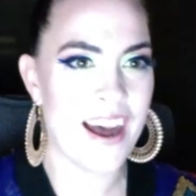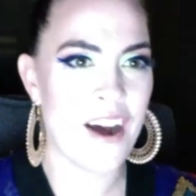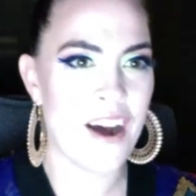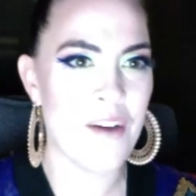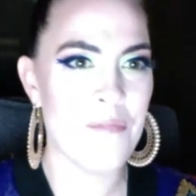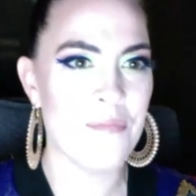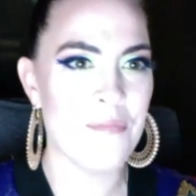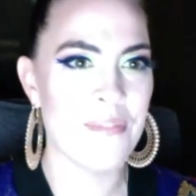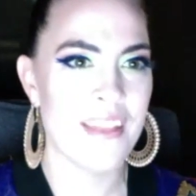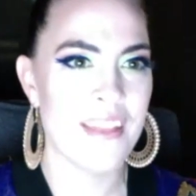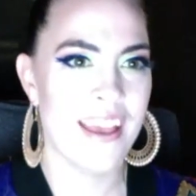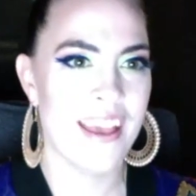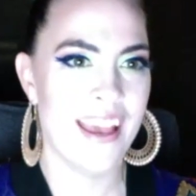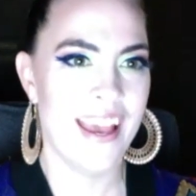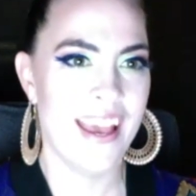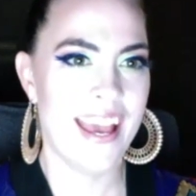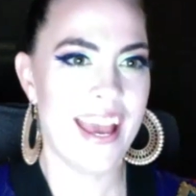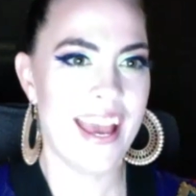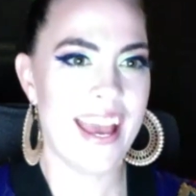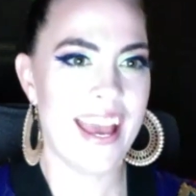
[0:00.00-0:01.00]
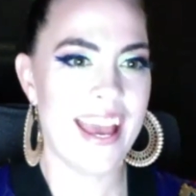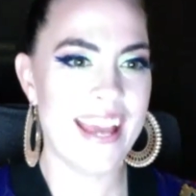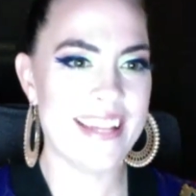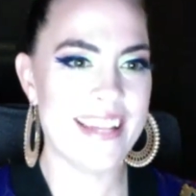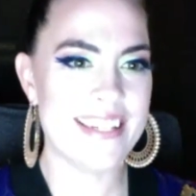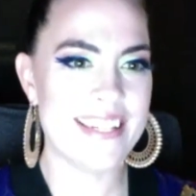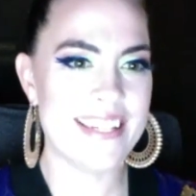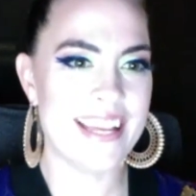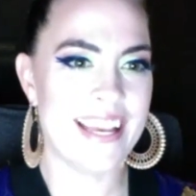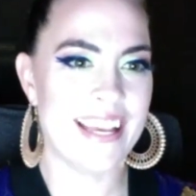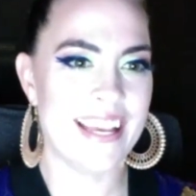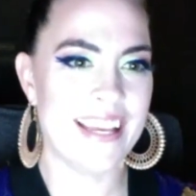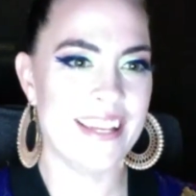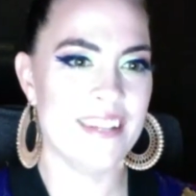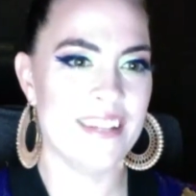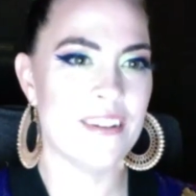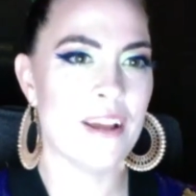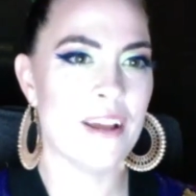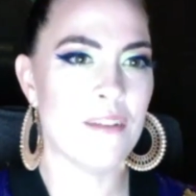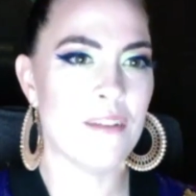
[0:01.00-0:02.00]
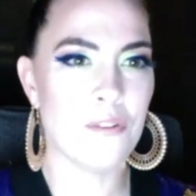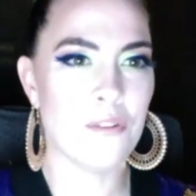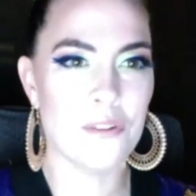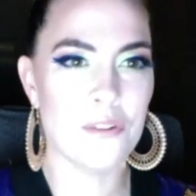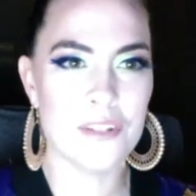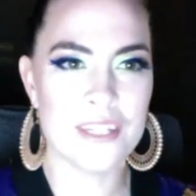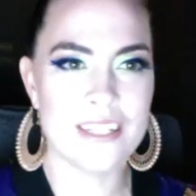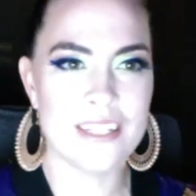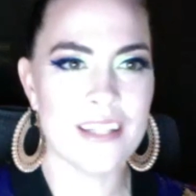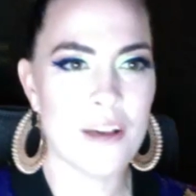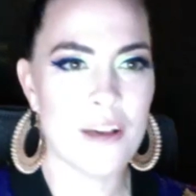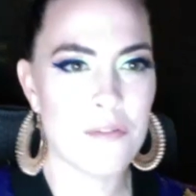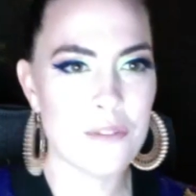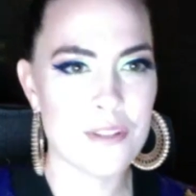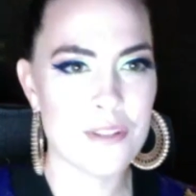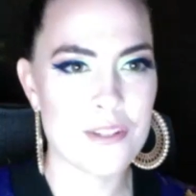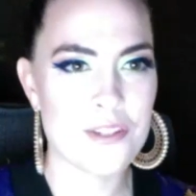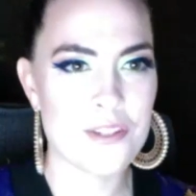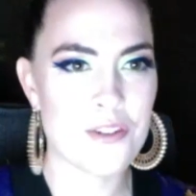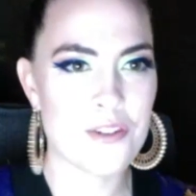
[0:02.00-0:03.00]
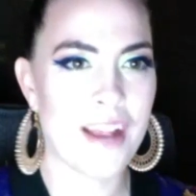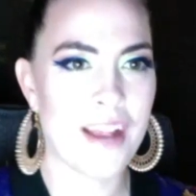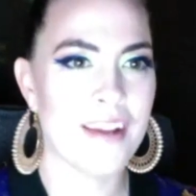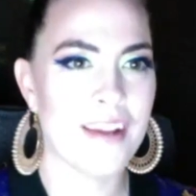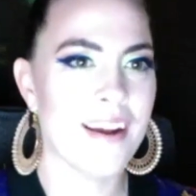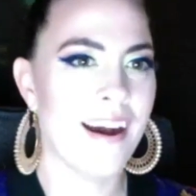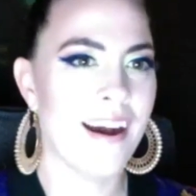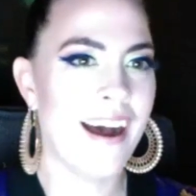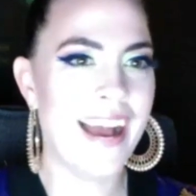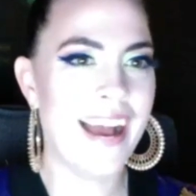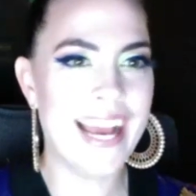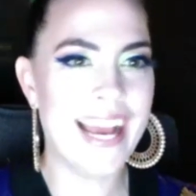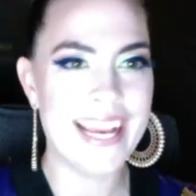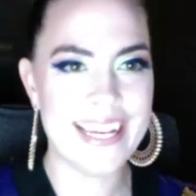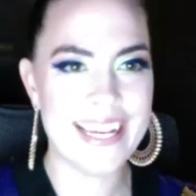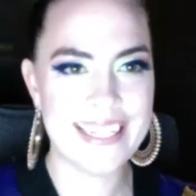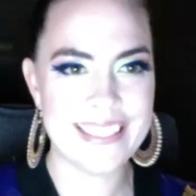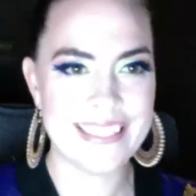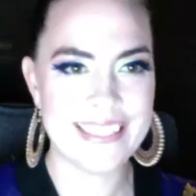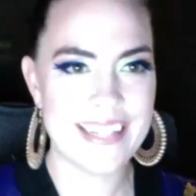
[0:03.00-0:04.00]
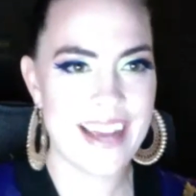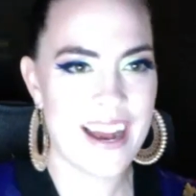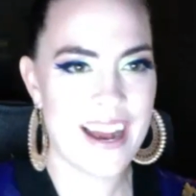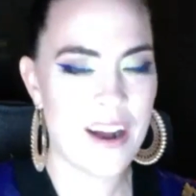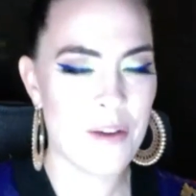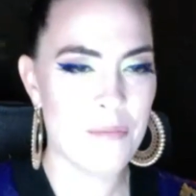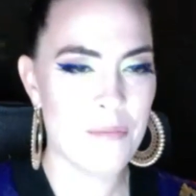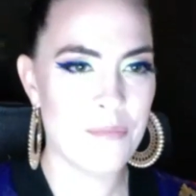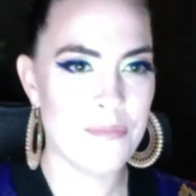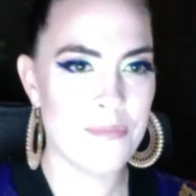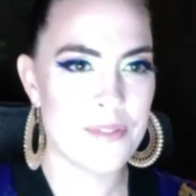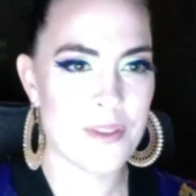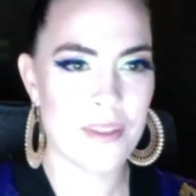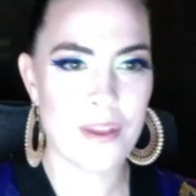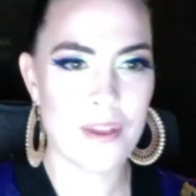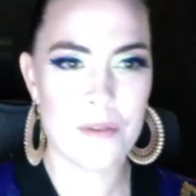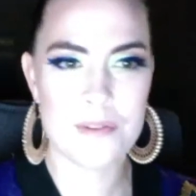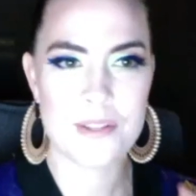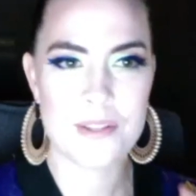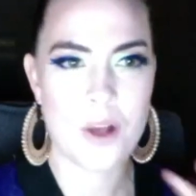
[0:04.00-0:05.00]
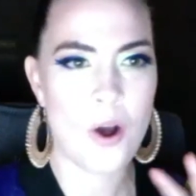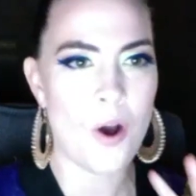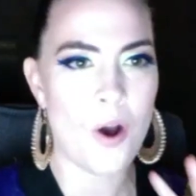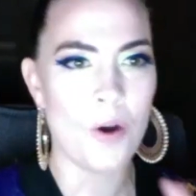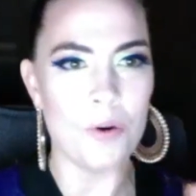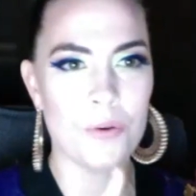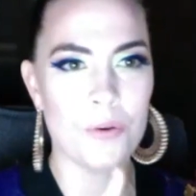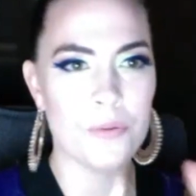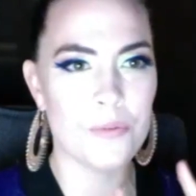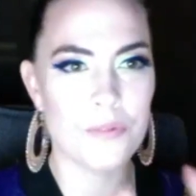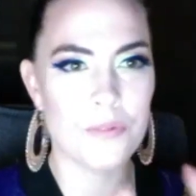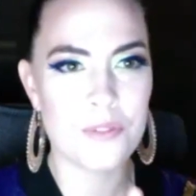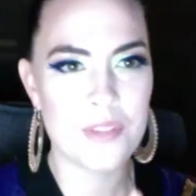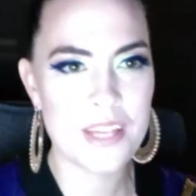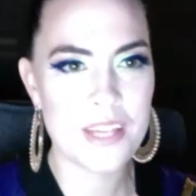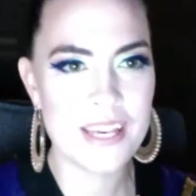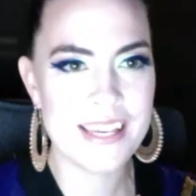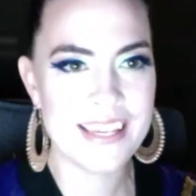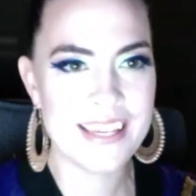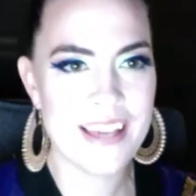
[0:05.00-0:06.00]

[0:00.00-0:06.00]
And he had fallen in love with a straight guy, and so there was a whole thing